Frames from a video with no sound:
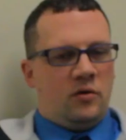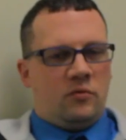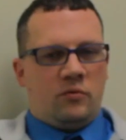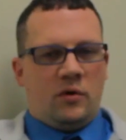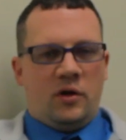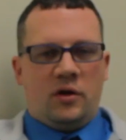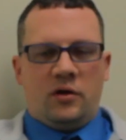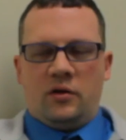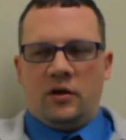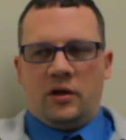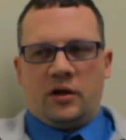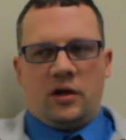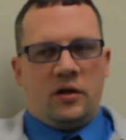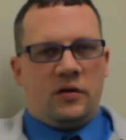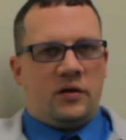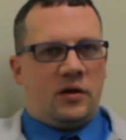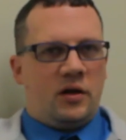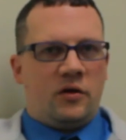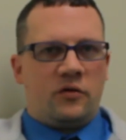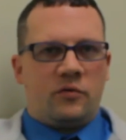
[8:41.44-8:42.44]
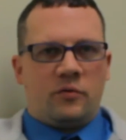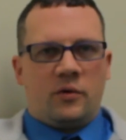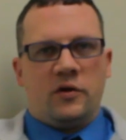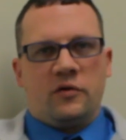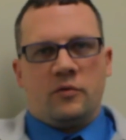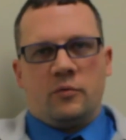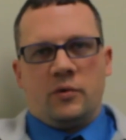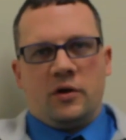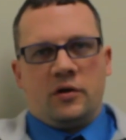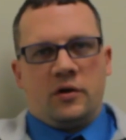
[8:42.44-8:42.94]
like anything else,
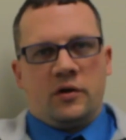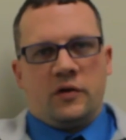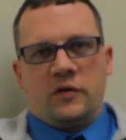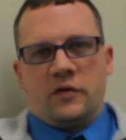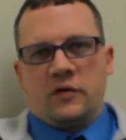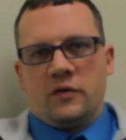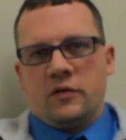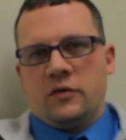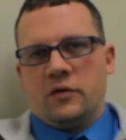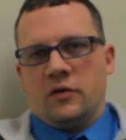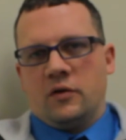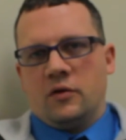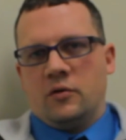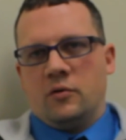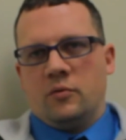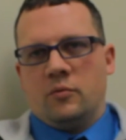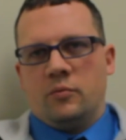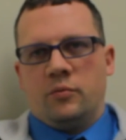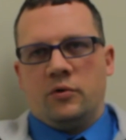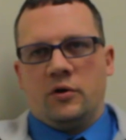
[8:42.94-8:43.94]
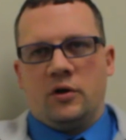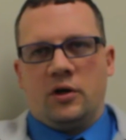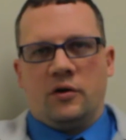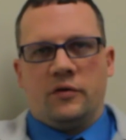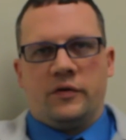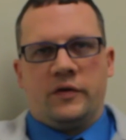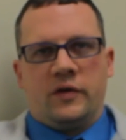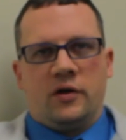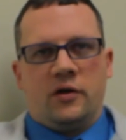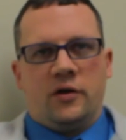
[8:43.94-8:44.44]
raise awareness. So put
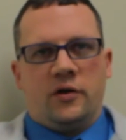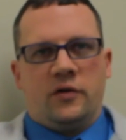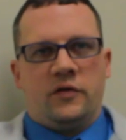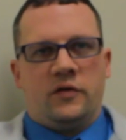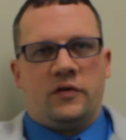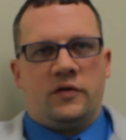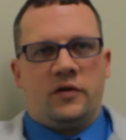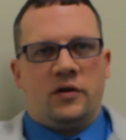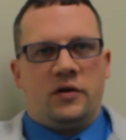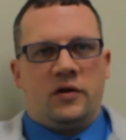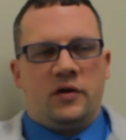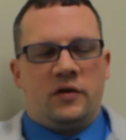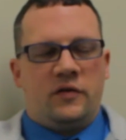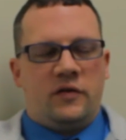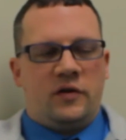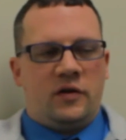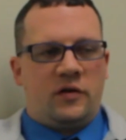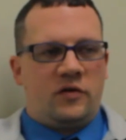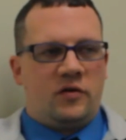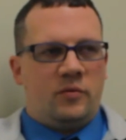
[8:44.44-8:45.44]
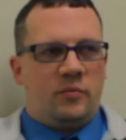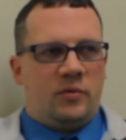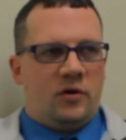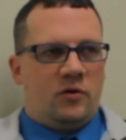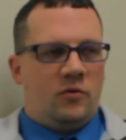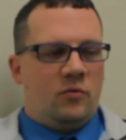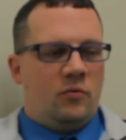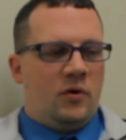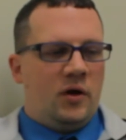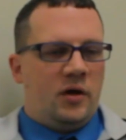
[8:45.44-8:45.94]
out there statistics
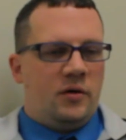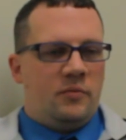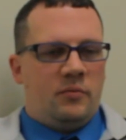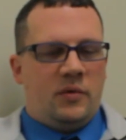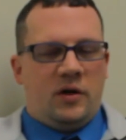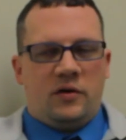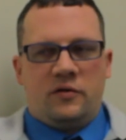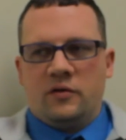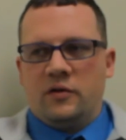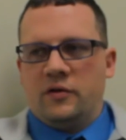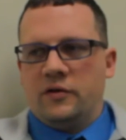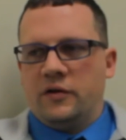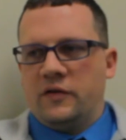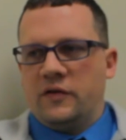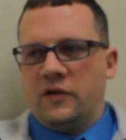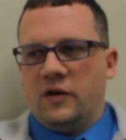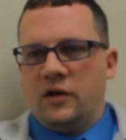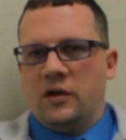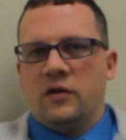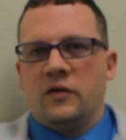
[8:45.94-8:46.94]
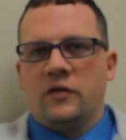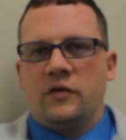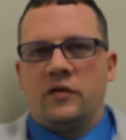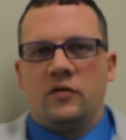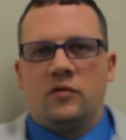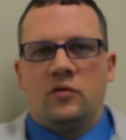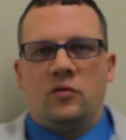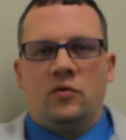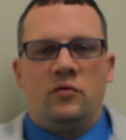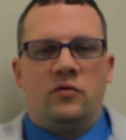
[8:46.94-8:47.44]
about what mental illness
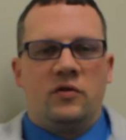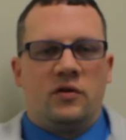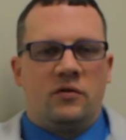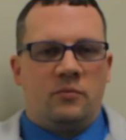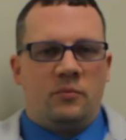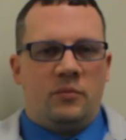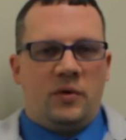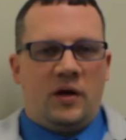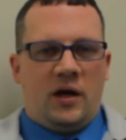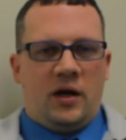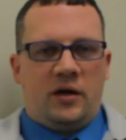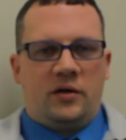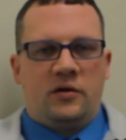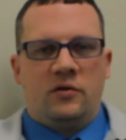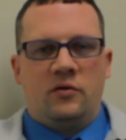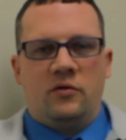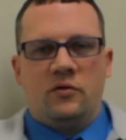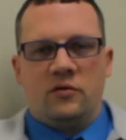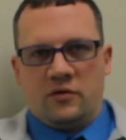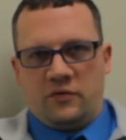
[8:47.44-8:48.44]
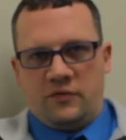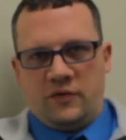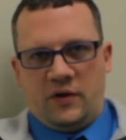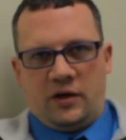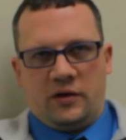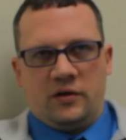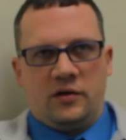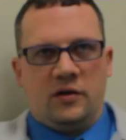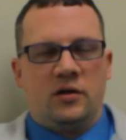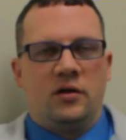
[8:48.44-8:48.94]
is, who's impacted, who's
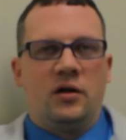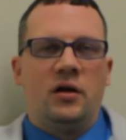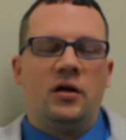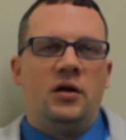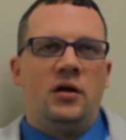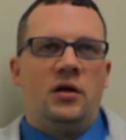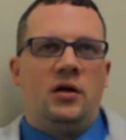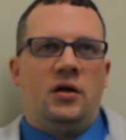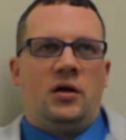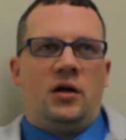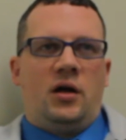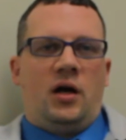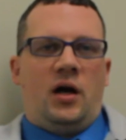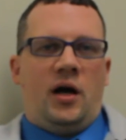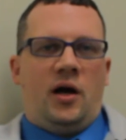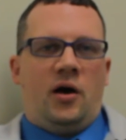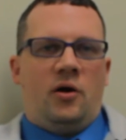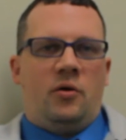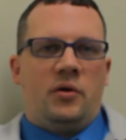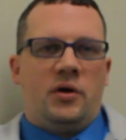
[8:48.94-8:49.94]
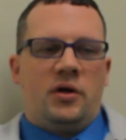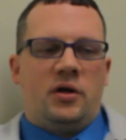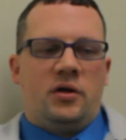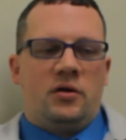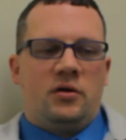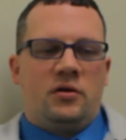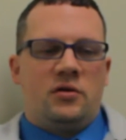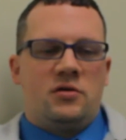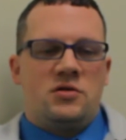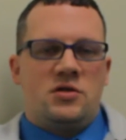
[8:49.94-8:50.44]
affected, how
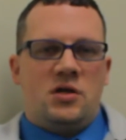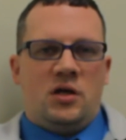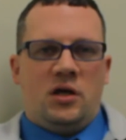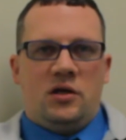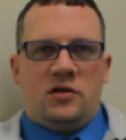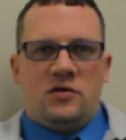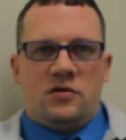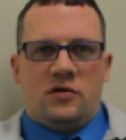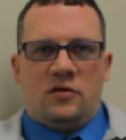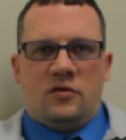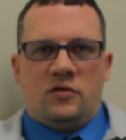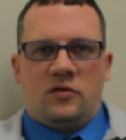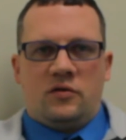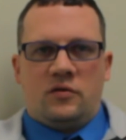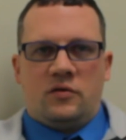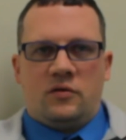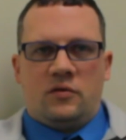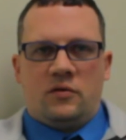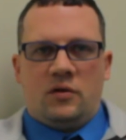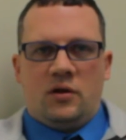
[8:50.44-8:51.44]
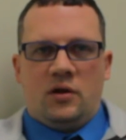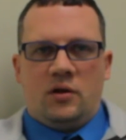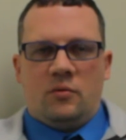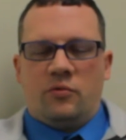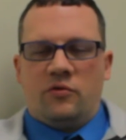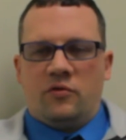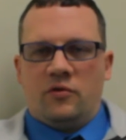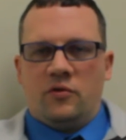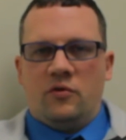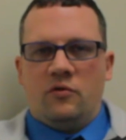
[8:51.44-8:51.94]
it changes and
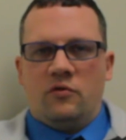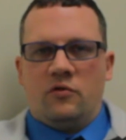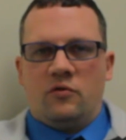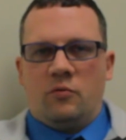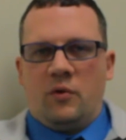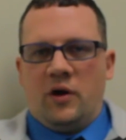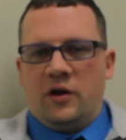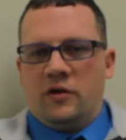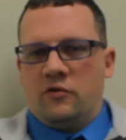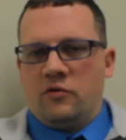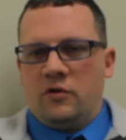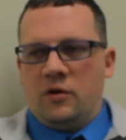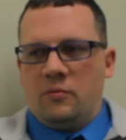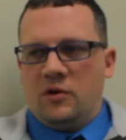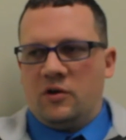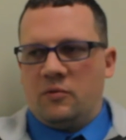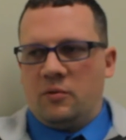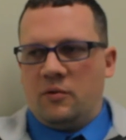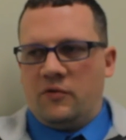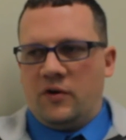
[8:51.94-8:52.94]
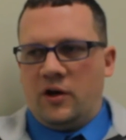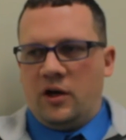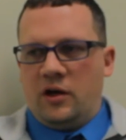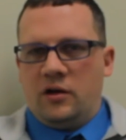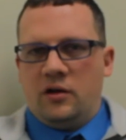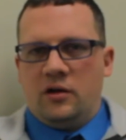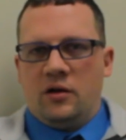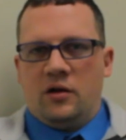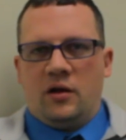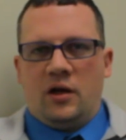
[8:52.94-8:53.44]
improves when treatment's
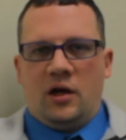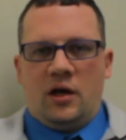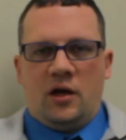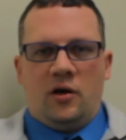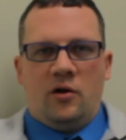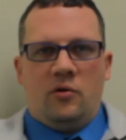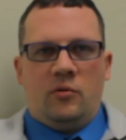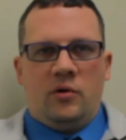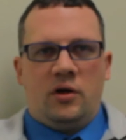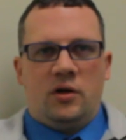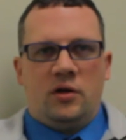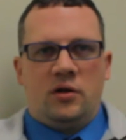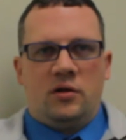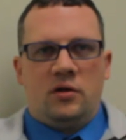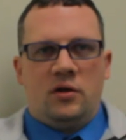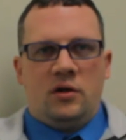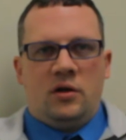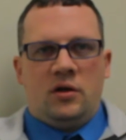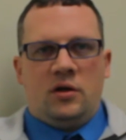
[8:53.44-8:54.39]
provided, and how it